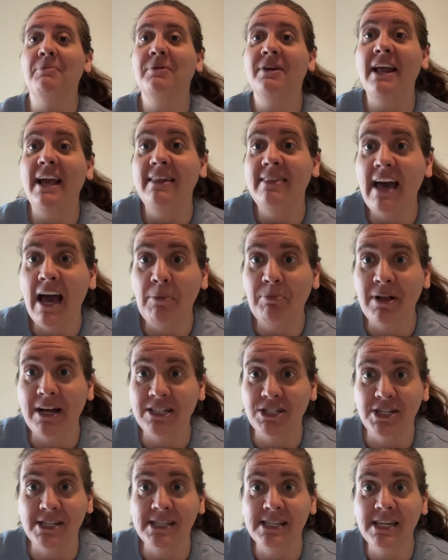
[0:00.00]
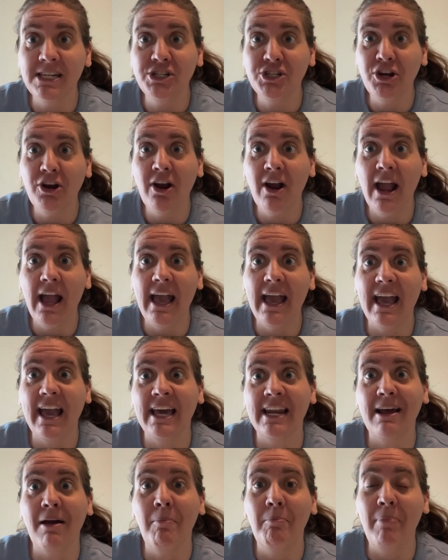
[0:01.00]
Renee the Appalachian Stitcher,
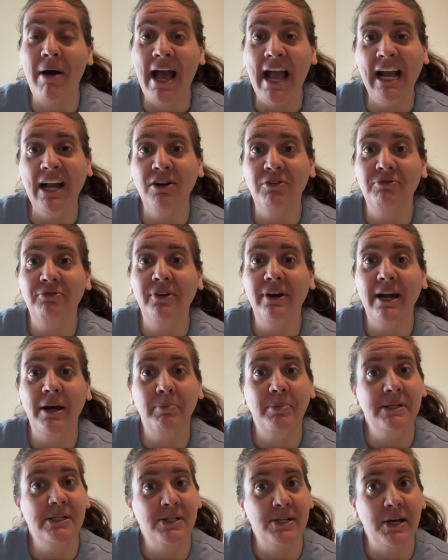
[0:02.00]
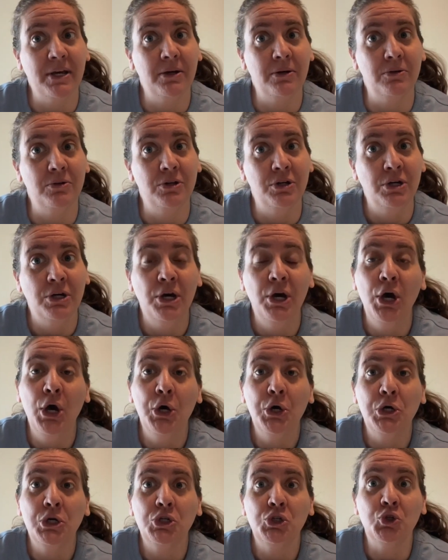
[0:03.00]
and I'm back for episode
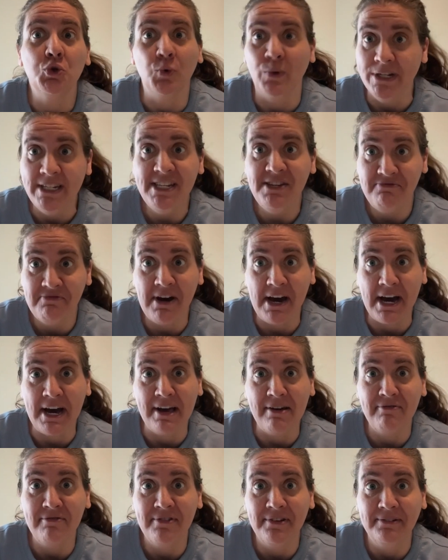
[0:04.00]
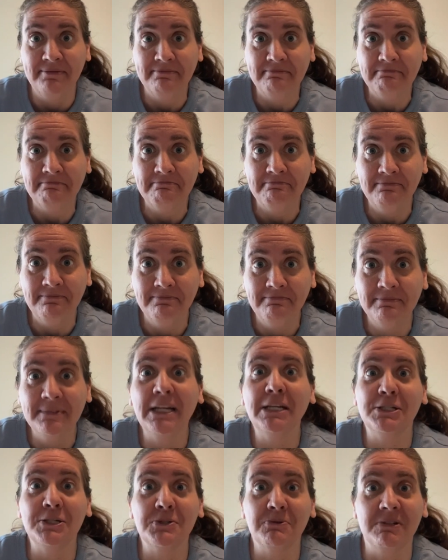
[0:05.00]
25.
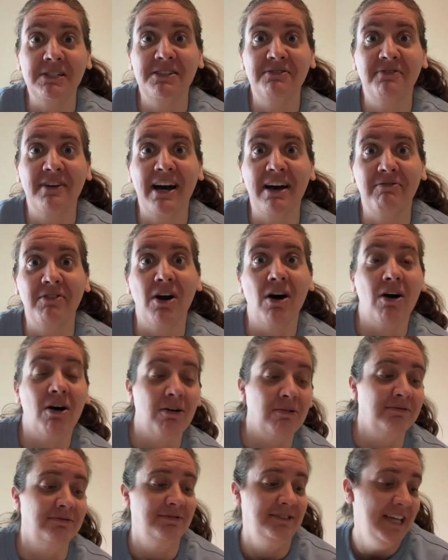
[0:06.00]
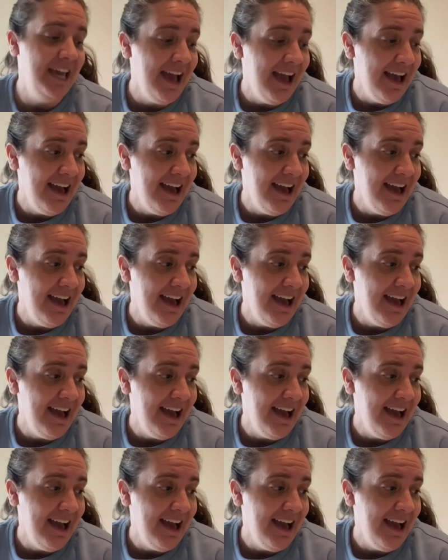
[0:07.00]
25, y'all. Yay!